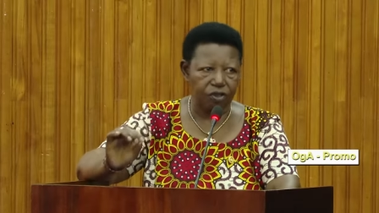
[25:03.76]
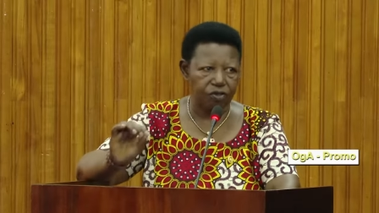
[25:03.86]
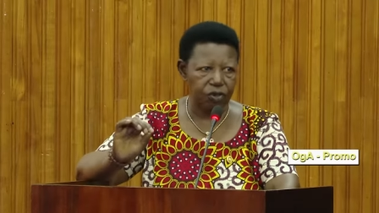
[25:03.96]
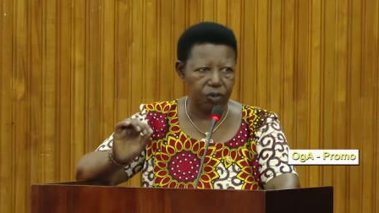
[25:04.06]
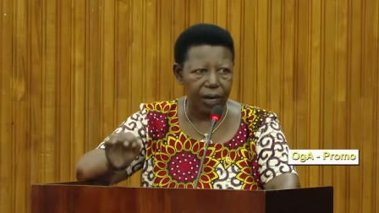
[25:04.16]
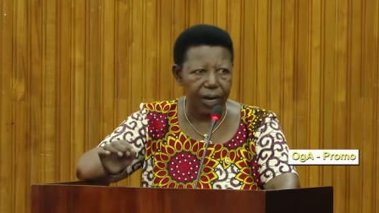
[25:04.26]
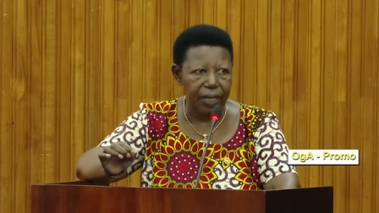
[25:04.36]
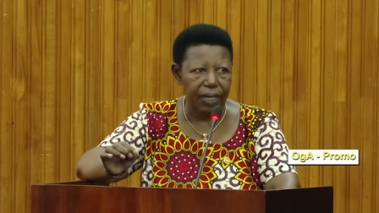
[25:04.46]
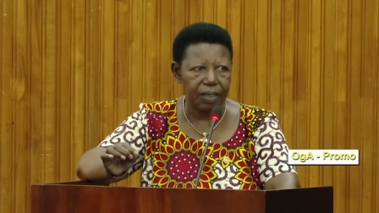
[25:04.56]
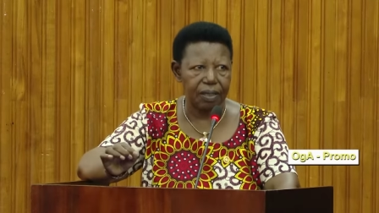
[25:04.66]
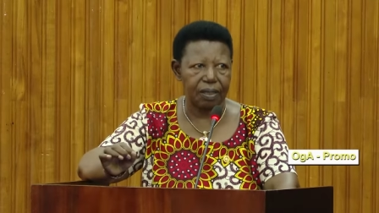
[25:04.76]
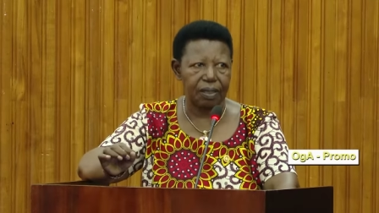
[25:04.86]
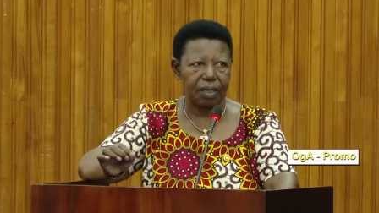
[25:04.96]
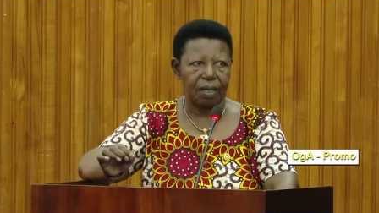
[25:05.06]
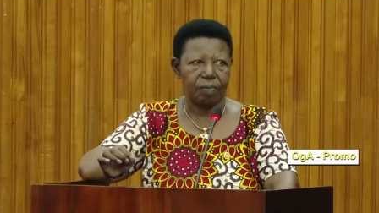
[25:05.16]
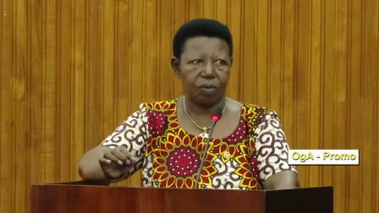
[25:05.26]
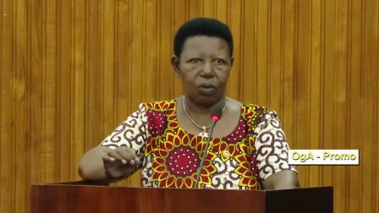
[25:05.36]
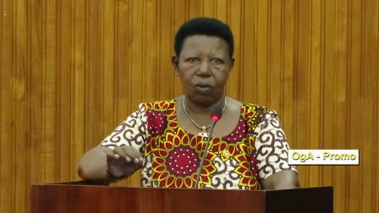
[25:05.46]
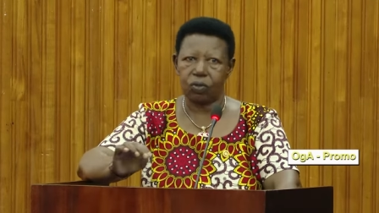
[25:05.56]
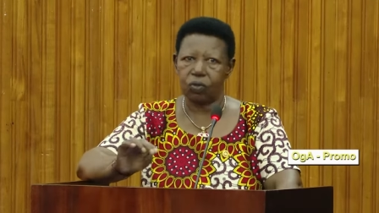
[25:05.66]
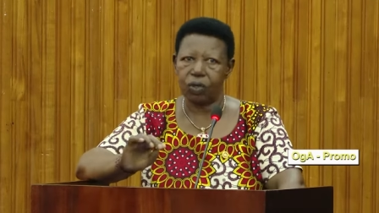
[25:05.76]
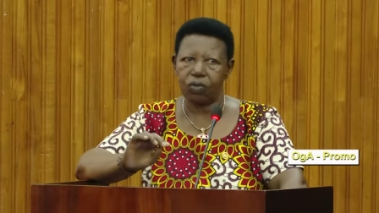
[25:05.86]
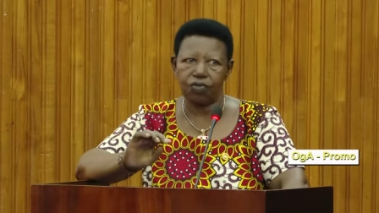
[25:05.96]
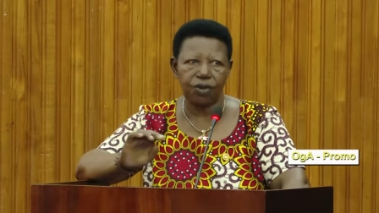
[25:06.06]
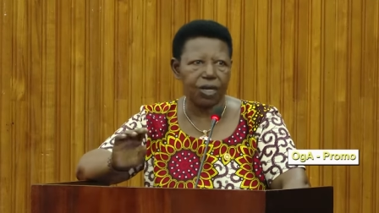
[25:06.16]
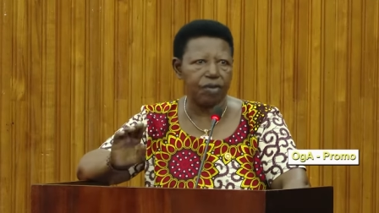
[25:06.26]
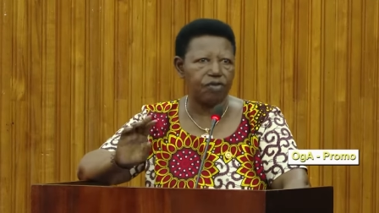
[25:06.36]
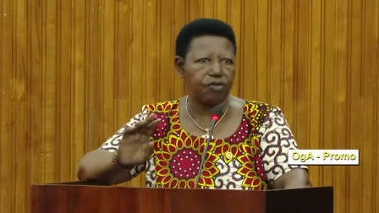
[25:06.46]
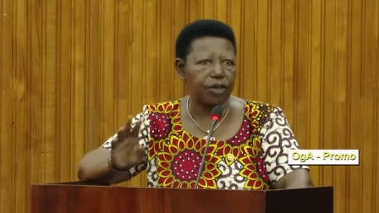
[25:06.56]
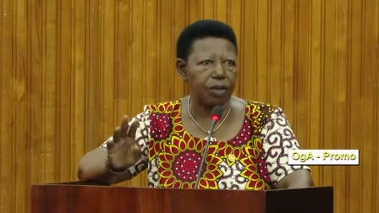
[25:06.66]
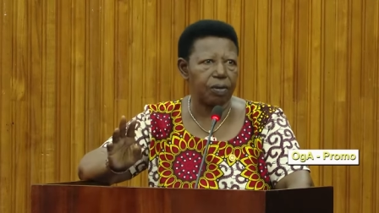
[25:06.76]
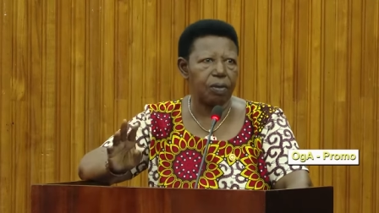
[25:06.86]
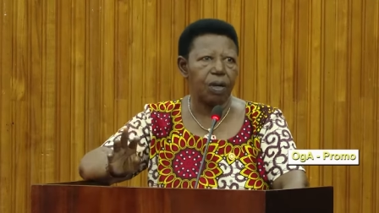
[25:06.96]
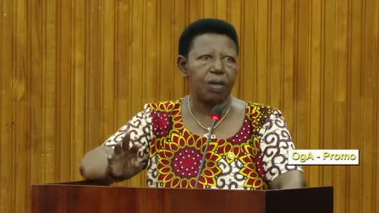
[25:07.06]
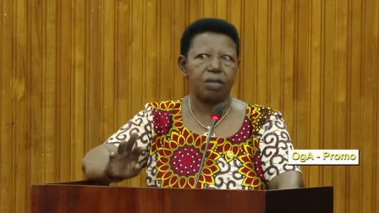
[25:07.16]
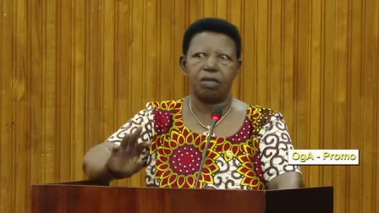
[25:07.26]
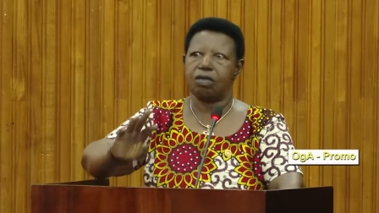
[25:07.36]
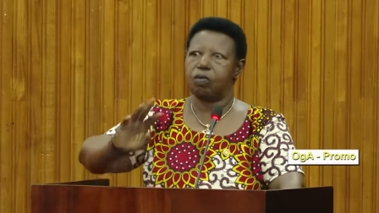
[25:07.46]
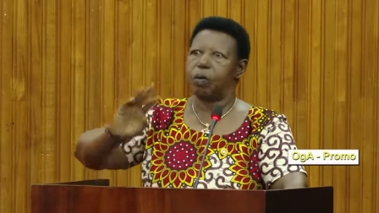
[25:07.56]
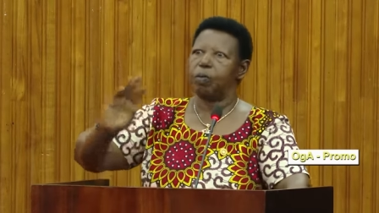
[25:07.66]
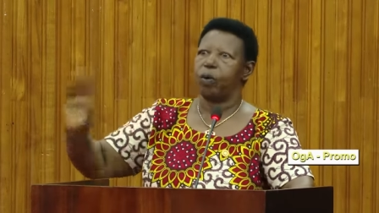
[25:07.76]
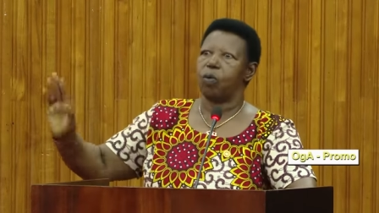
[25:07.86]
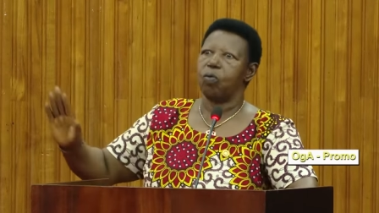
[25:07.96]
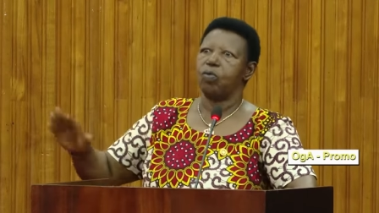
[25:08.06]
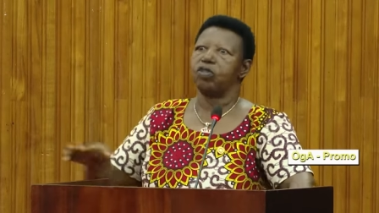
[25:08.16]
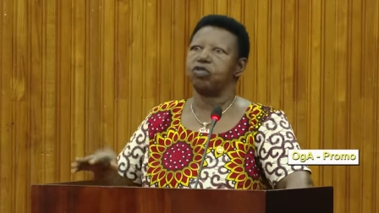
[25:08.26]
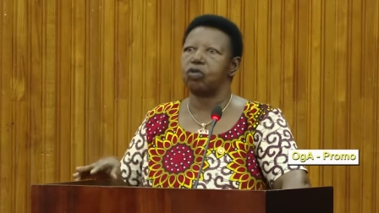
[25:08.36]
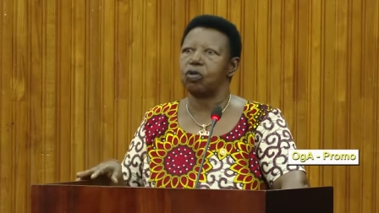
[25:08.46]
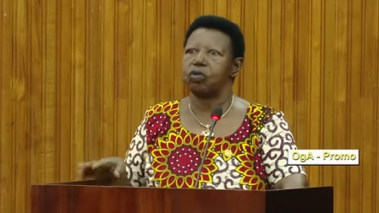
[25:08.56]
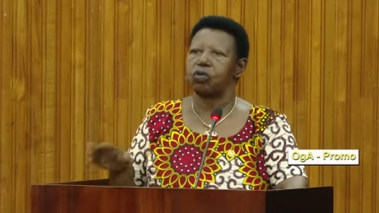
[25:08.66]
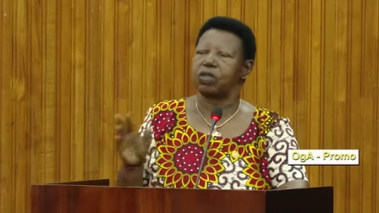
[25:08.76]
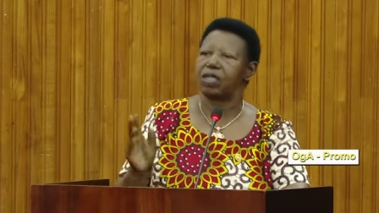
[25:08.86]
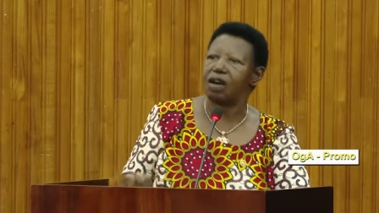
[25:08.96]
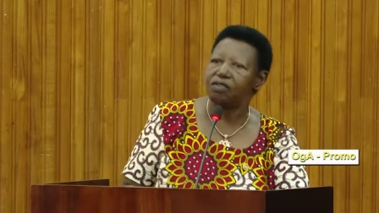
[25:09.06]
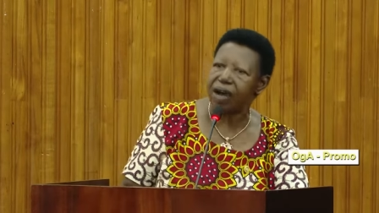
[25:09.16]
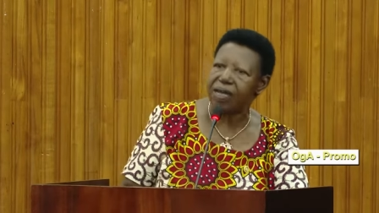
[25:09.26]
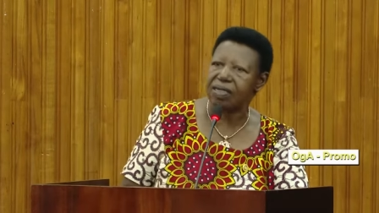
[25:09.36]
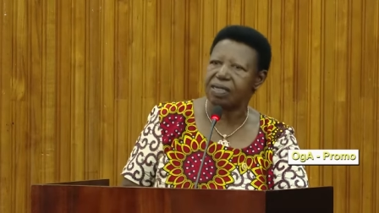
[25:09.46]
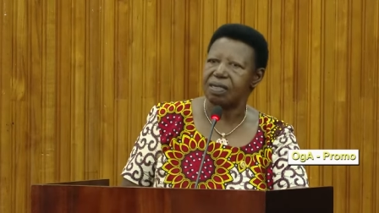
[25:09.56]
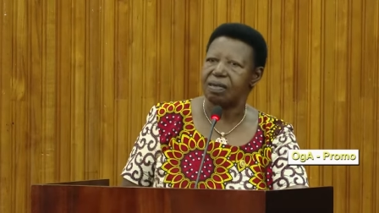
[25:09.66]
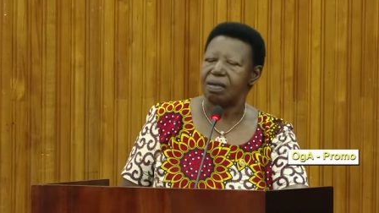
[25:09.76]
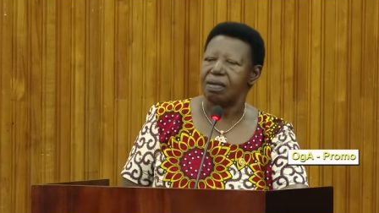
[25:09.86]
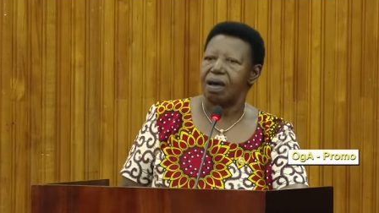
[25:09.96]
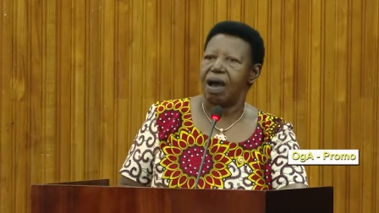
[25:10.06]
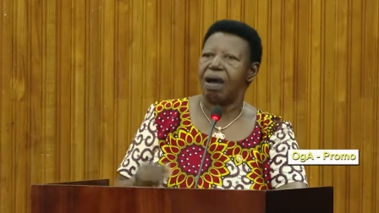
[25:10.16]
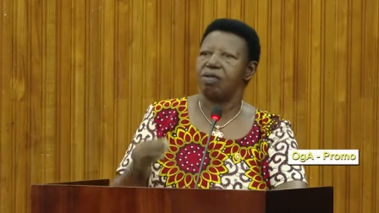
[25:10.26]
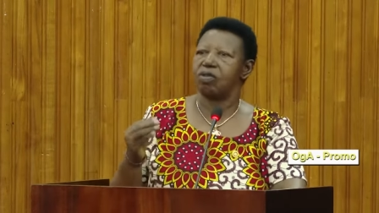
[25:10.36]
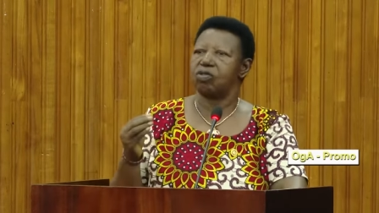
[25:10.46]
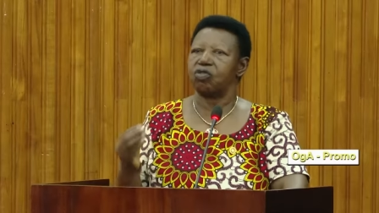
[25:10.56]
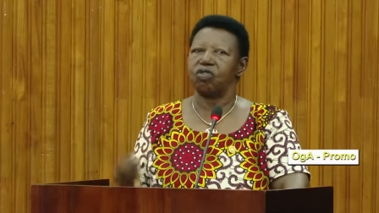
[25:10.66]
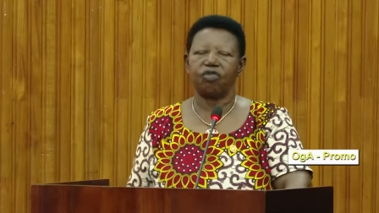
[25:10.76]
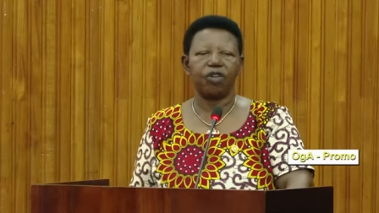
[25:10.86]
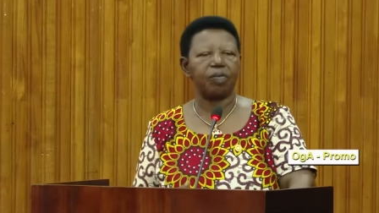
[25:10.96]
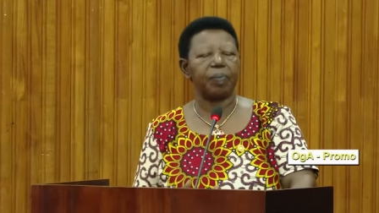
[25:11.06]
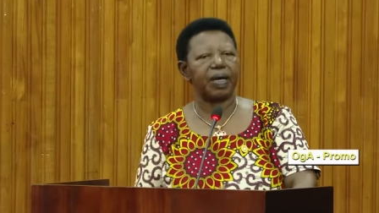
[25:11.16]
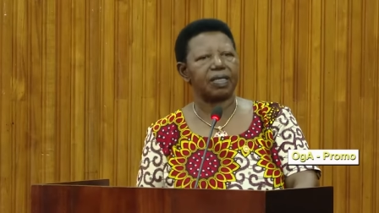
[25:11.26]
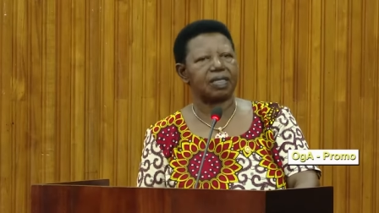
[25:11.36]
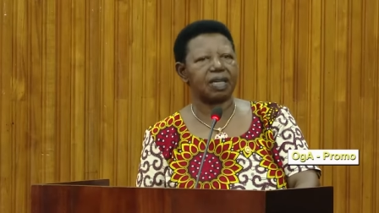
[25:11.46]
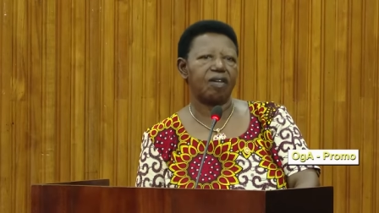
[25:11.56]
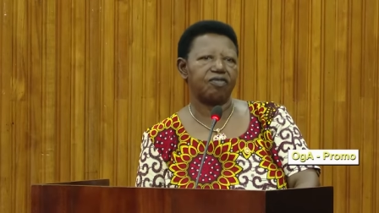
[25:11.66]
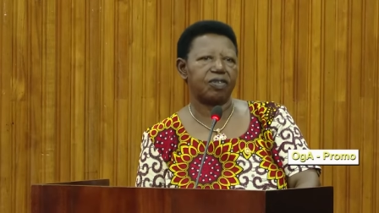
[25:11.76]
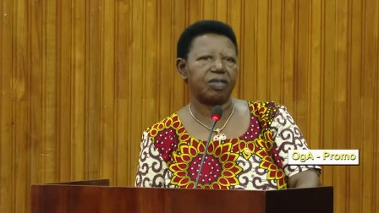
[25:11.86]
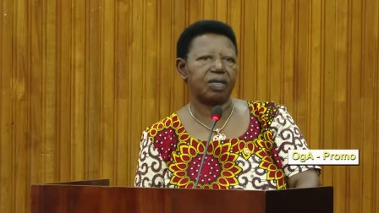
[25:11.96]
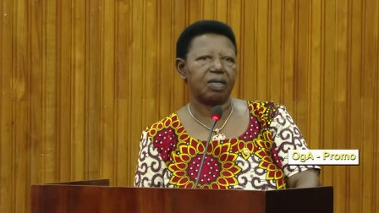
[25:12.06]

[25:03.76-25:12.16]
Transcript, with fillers: of Ugandans, because we really feel these people whom we chose to serve us are not driven by service.